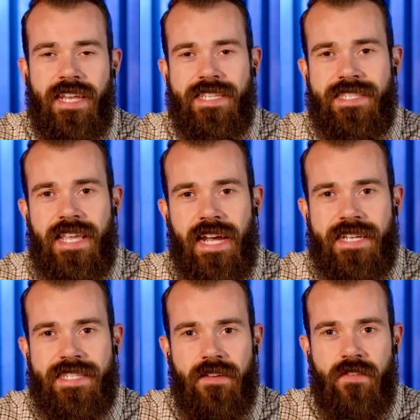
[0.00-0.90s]
in its
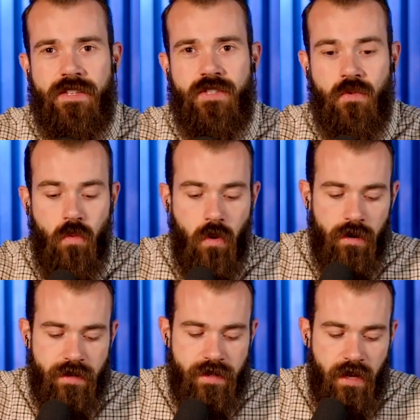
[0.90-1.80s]
negativity
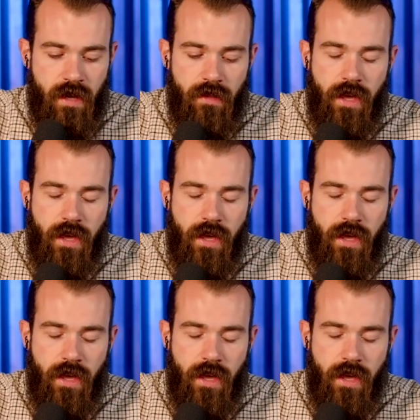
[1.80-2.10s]
towards